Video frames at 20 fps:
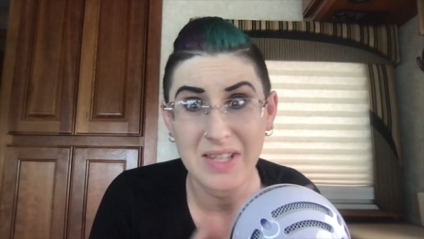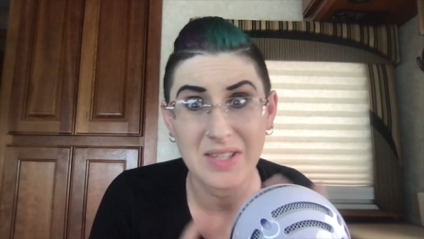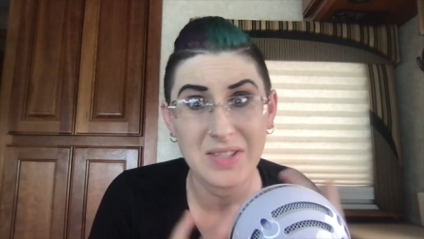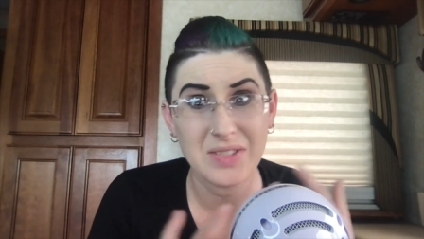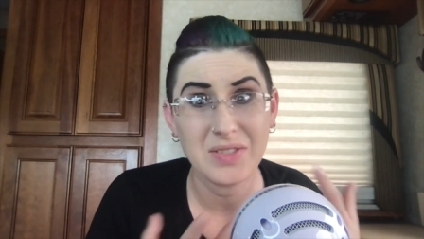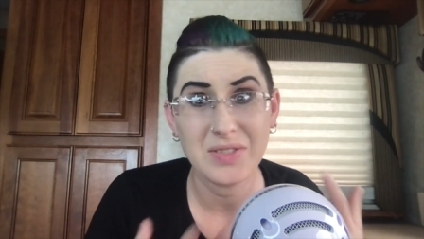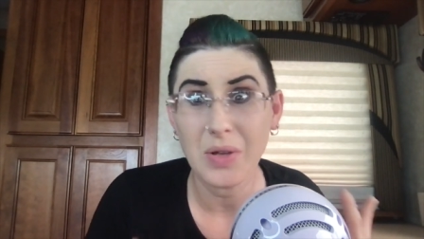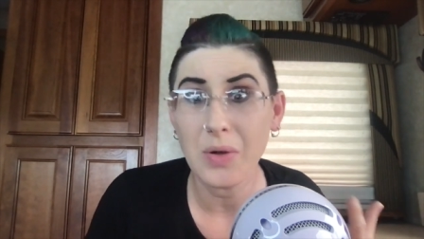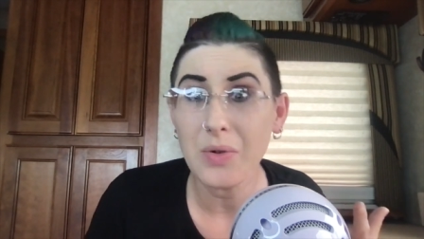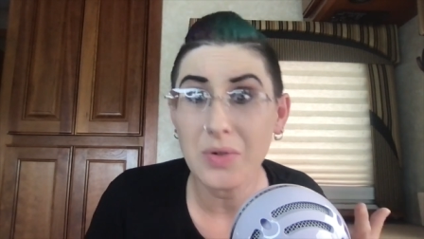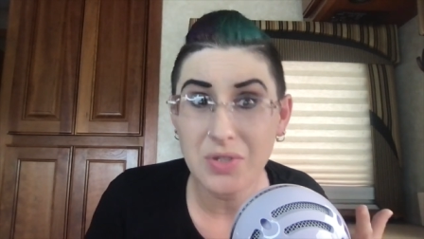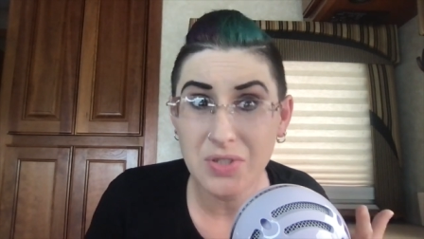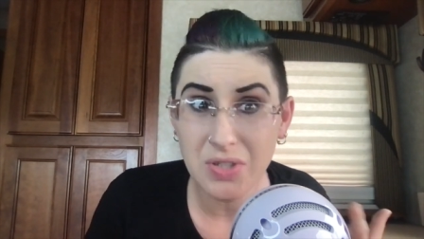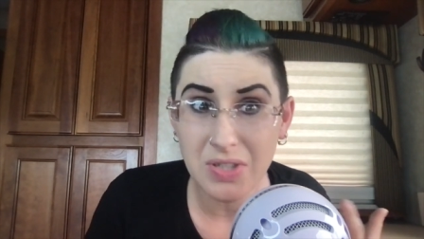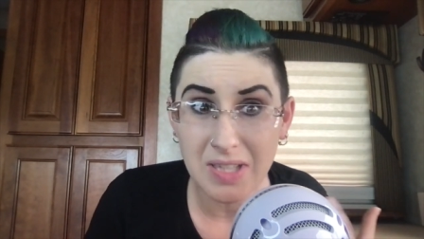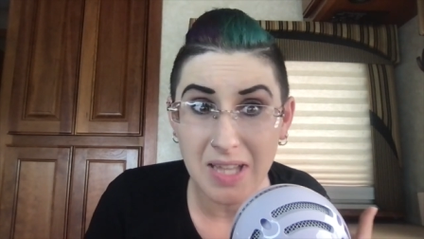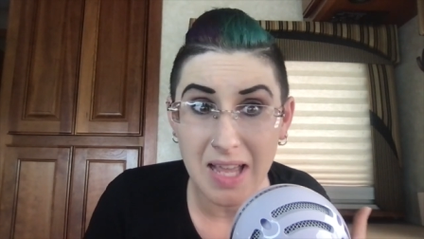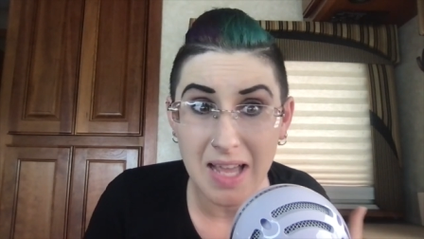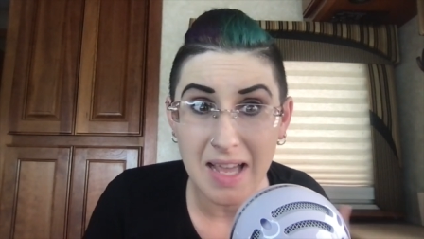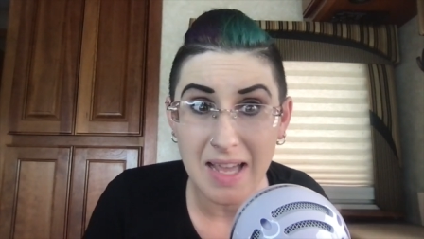
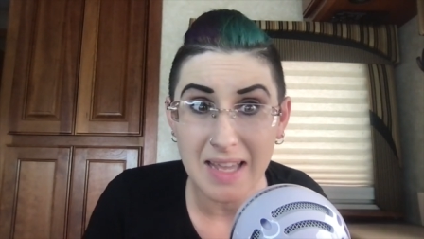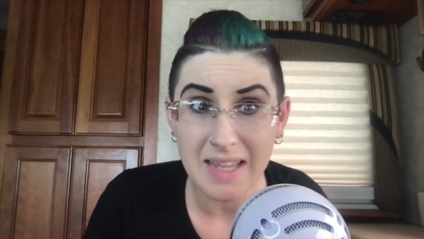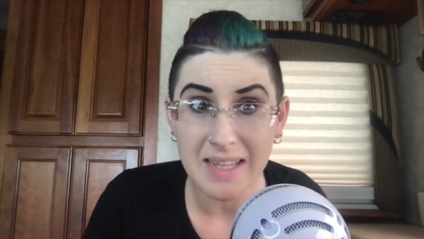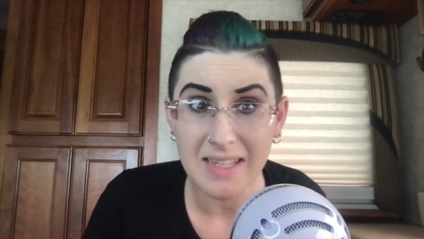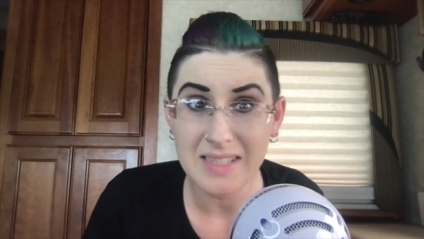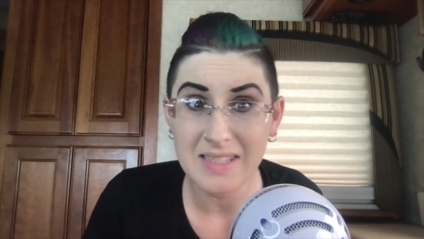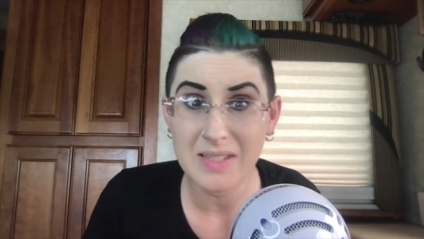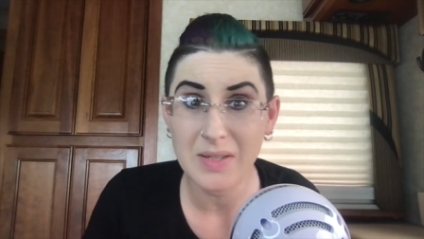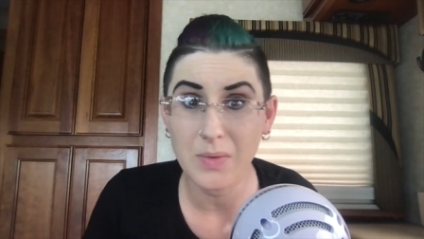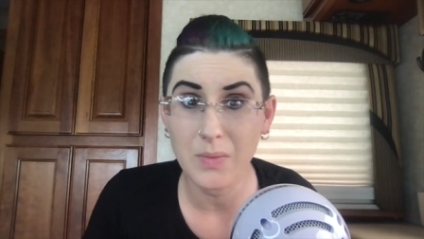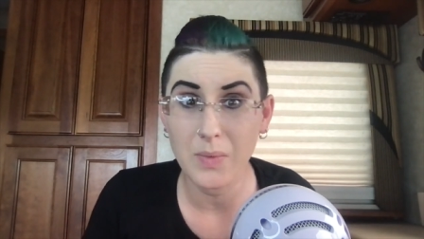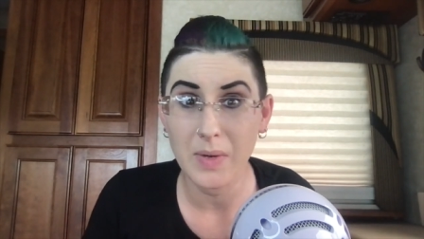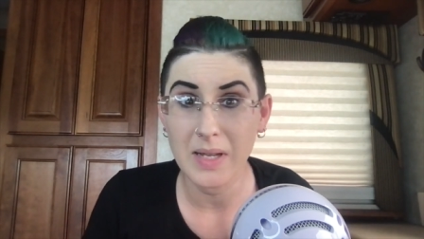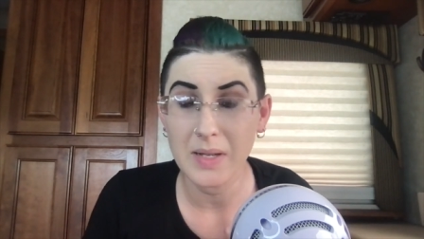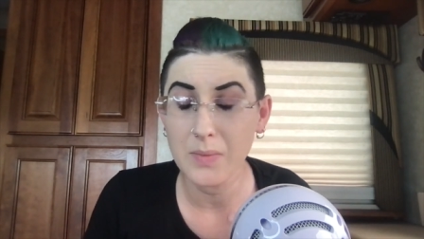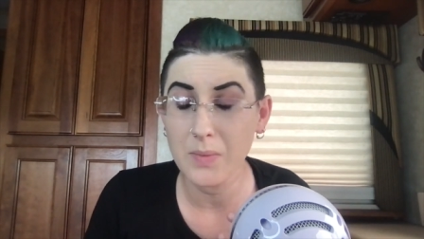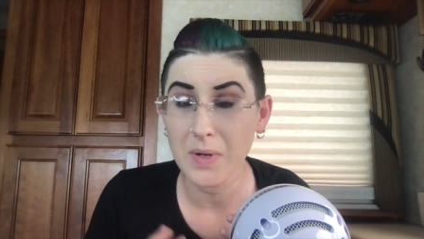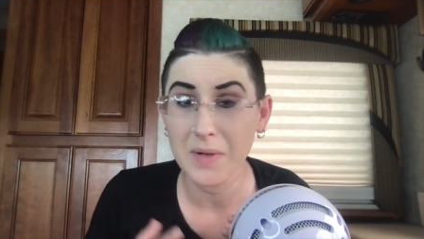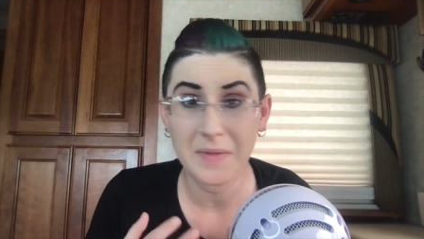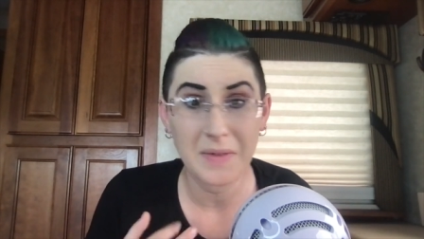socialize when we're